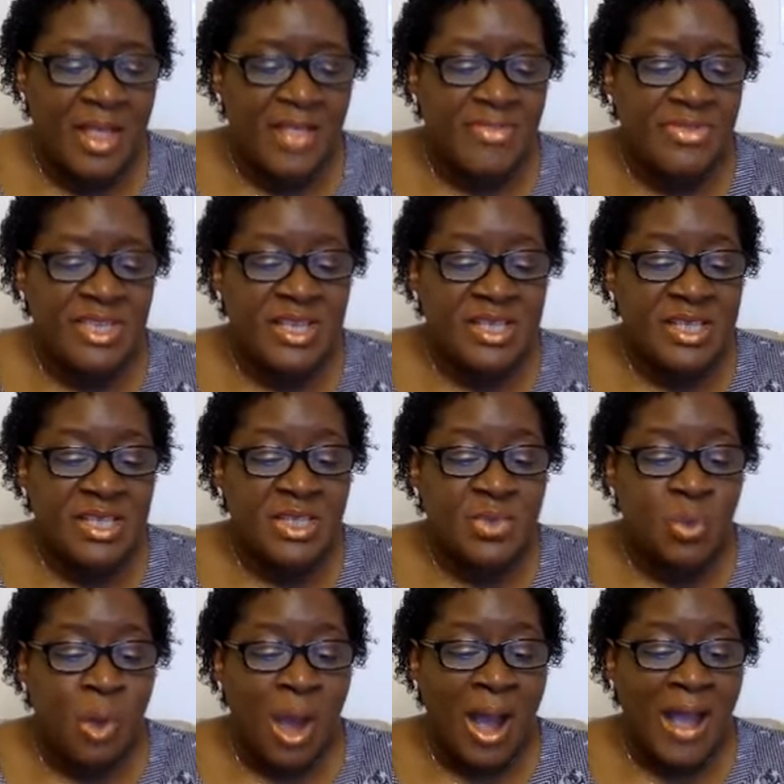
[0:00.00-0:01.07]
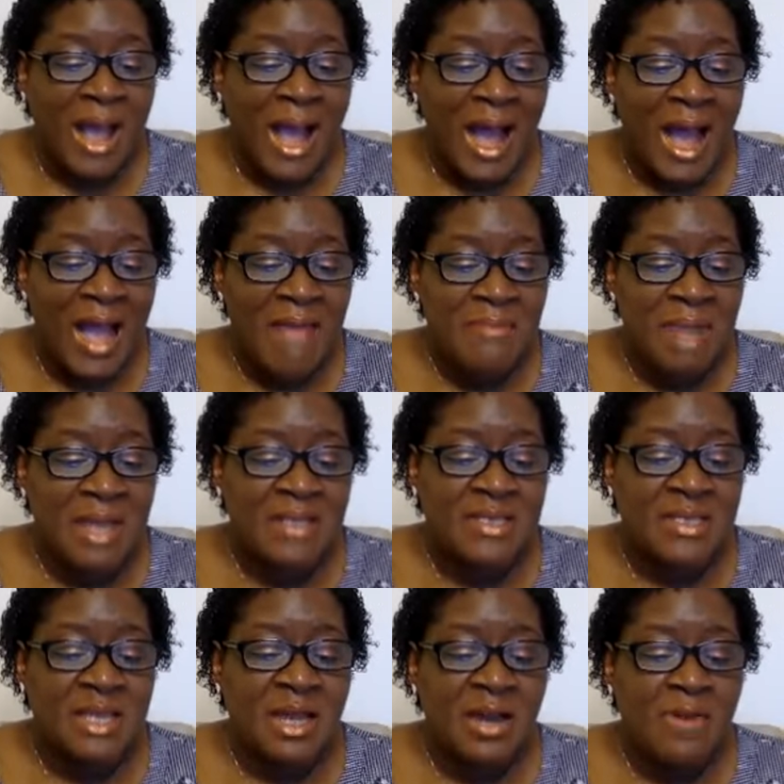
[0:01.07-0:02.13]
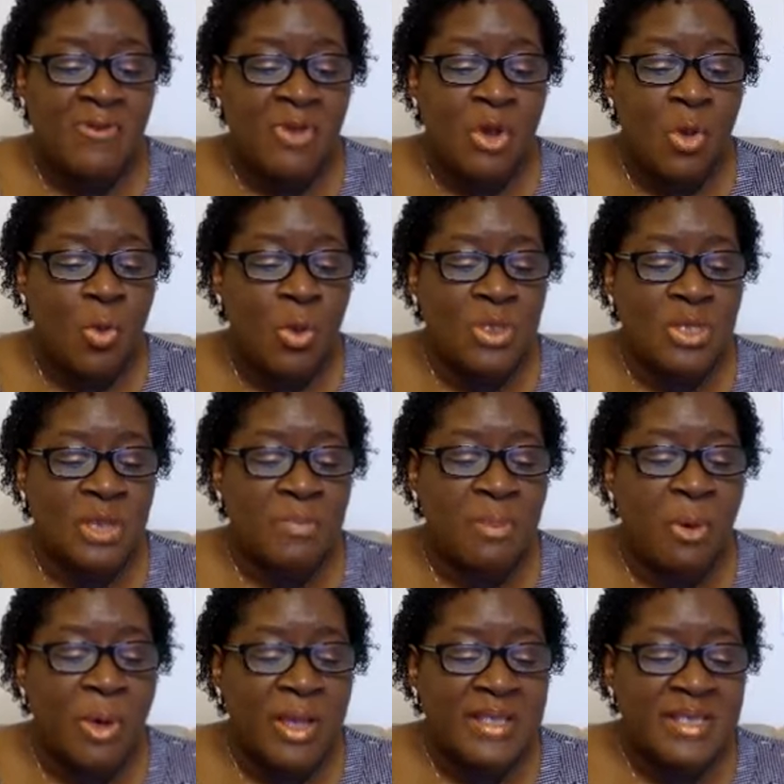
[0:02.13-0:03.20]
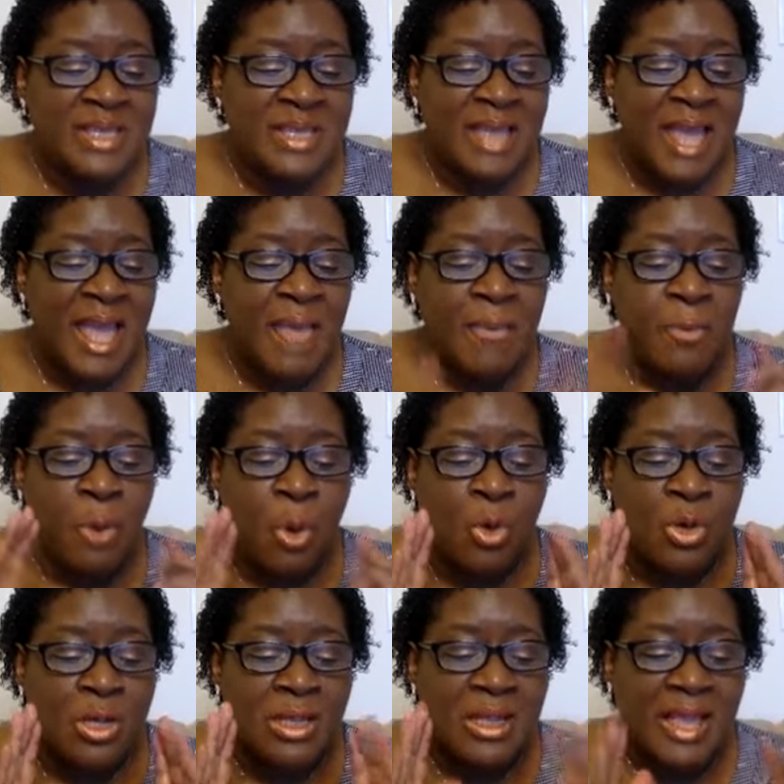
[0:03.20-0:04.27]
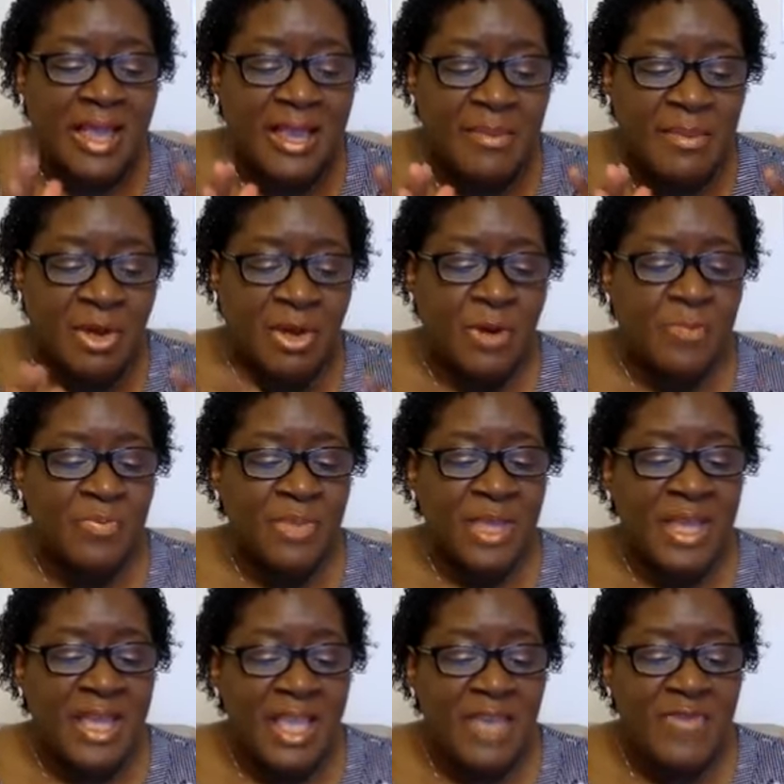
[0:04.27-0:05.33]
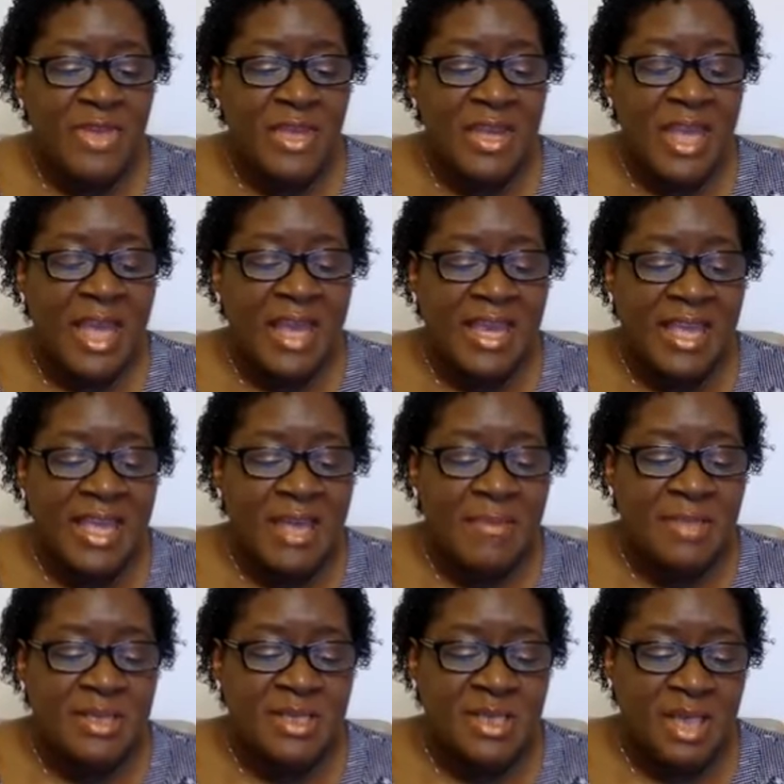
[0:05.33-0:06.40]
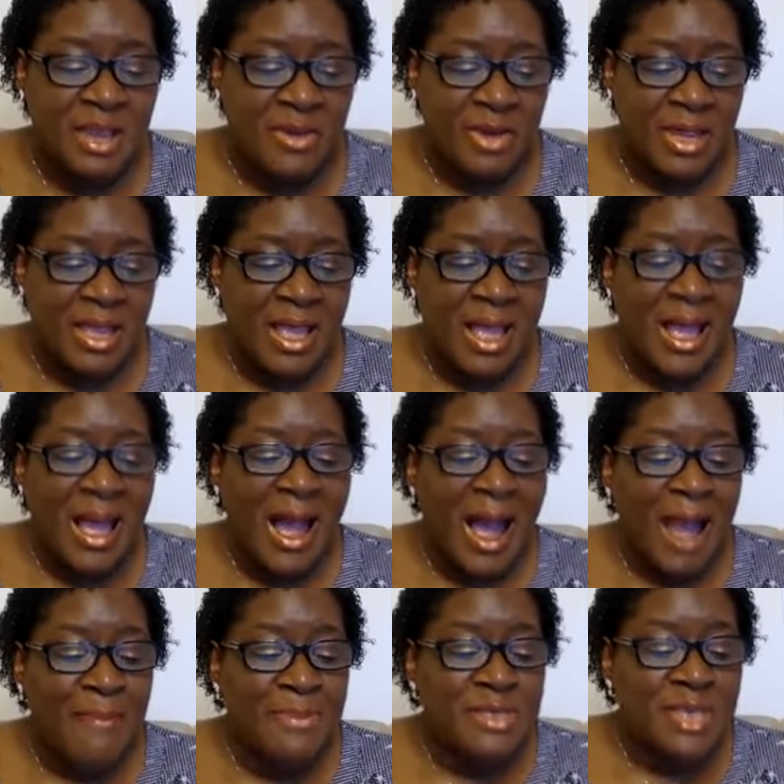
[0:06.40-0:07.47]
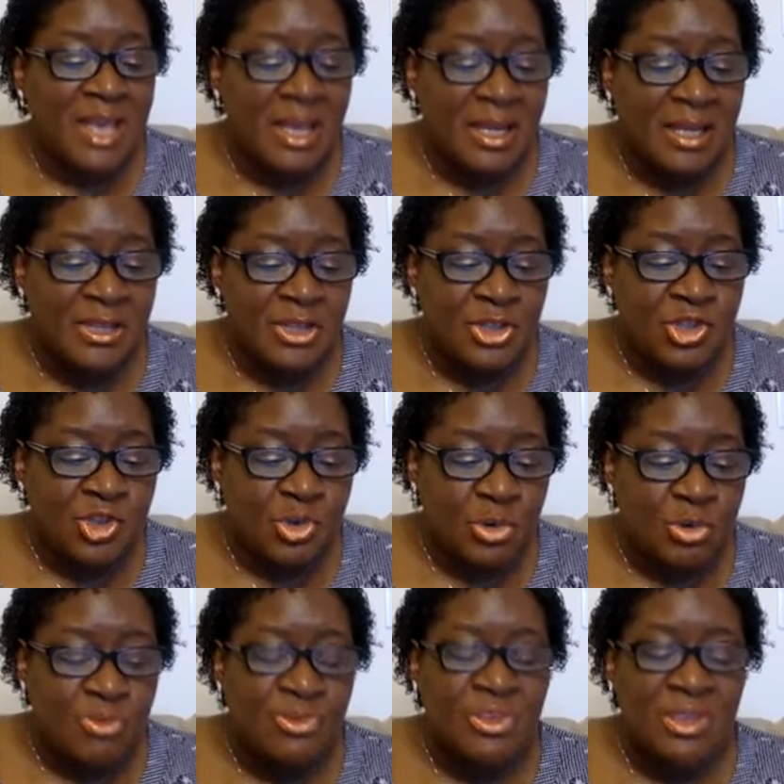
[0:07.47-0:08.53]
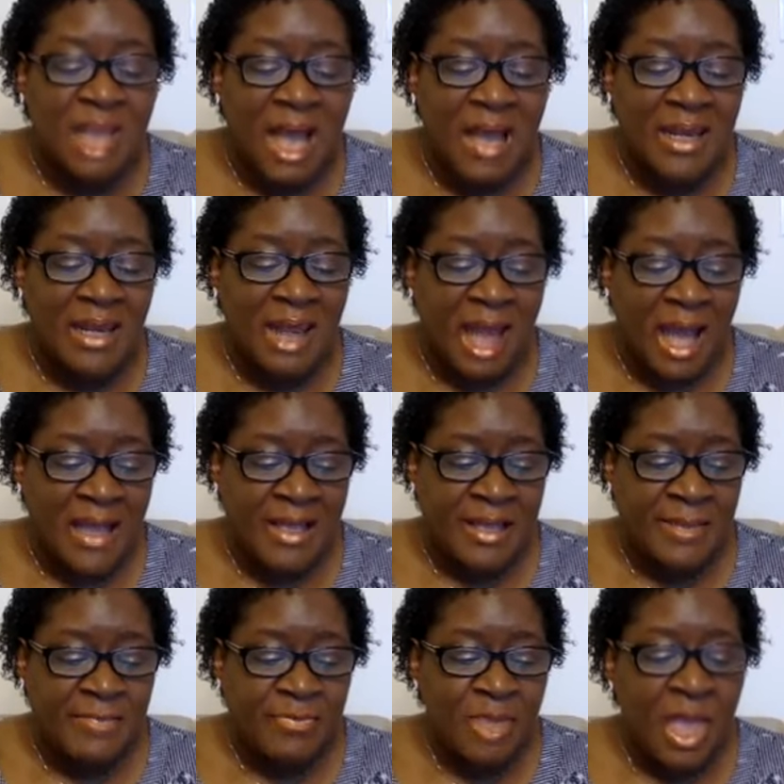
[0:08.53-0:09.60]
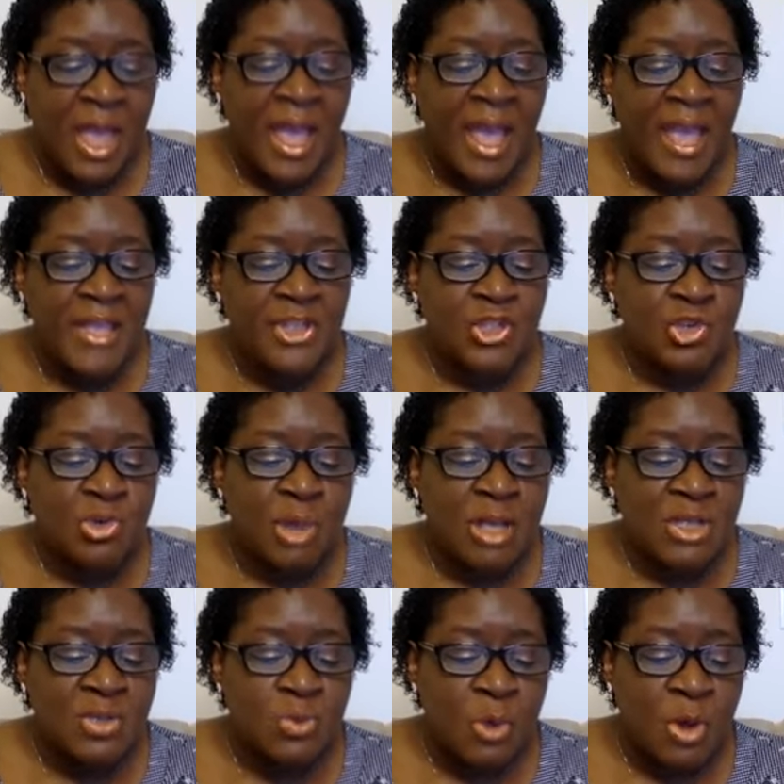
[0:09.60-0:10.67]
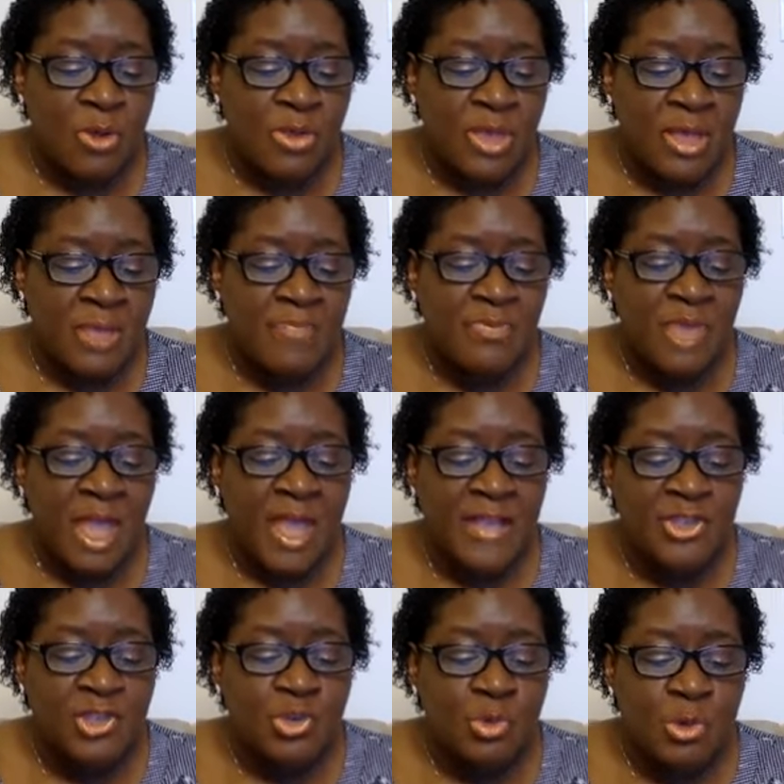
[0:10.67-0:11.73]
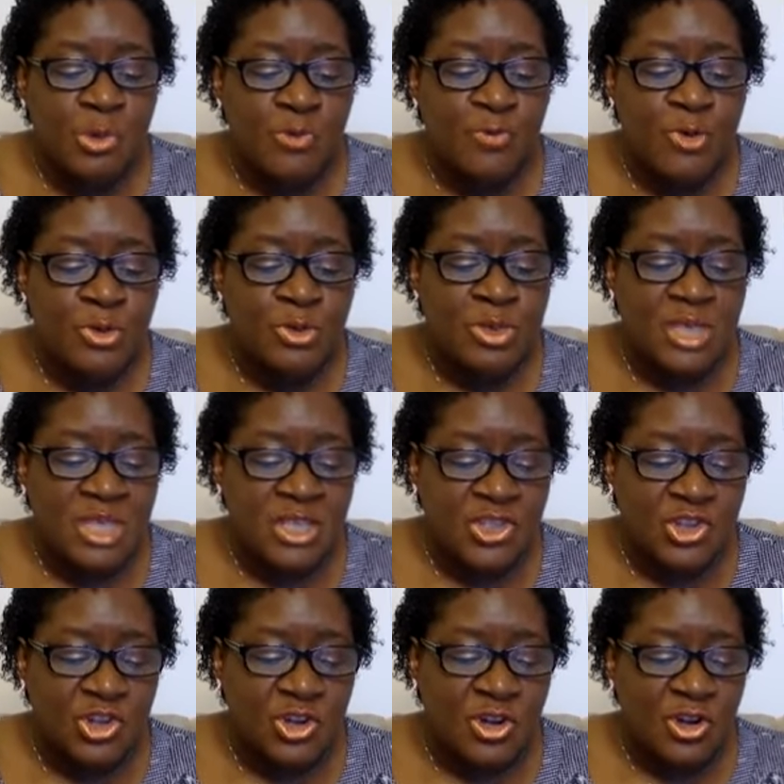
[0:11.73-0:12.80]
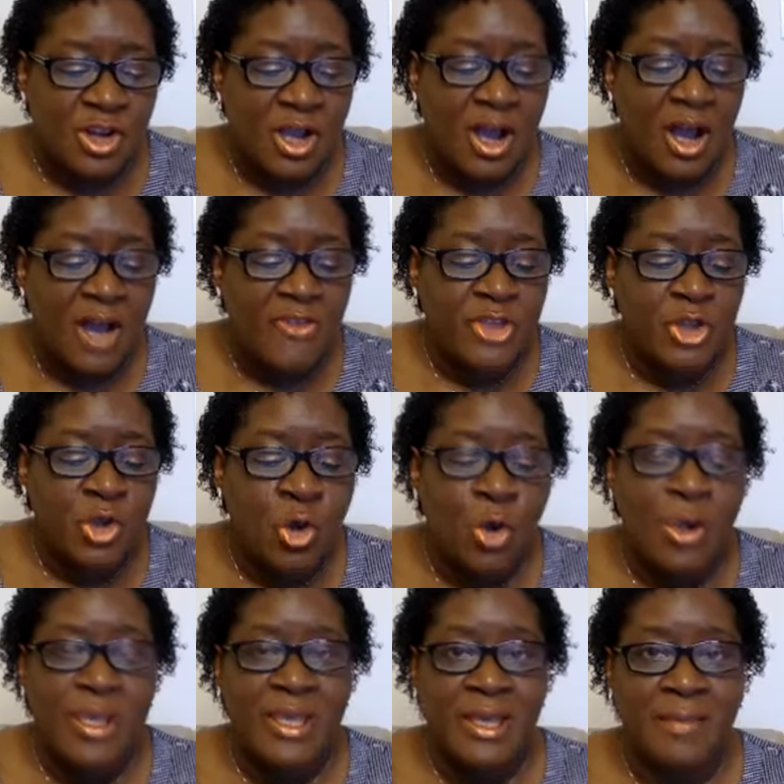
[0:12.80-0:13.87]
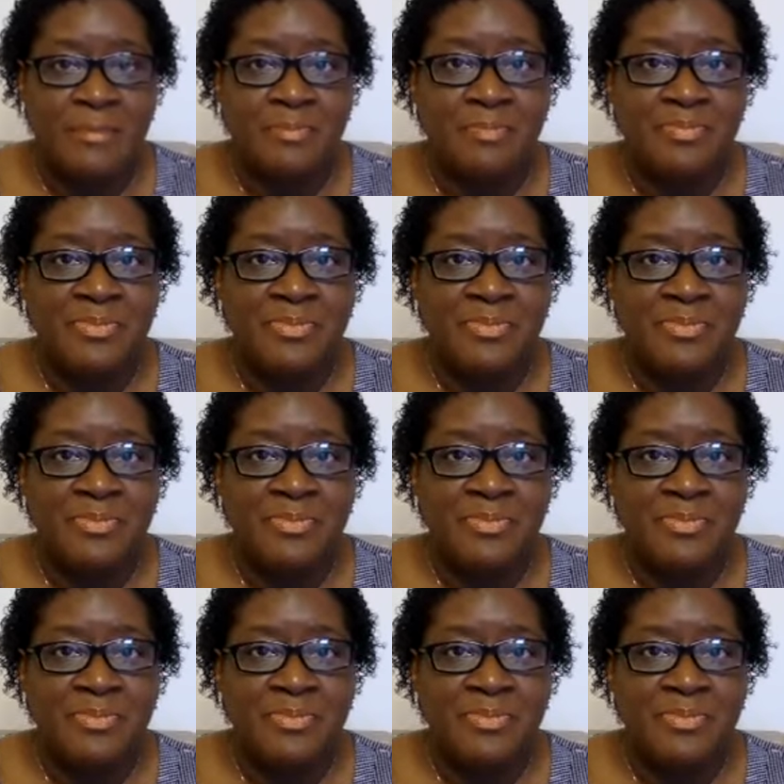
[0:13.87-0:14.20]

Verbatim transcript: This is why I myself was appointed a proclaimer, even an emissary. I'm telling the truth, not lying, a trustworthy and truthful teacher of the Goyim.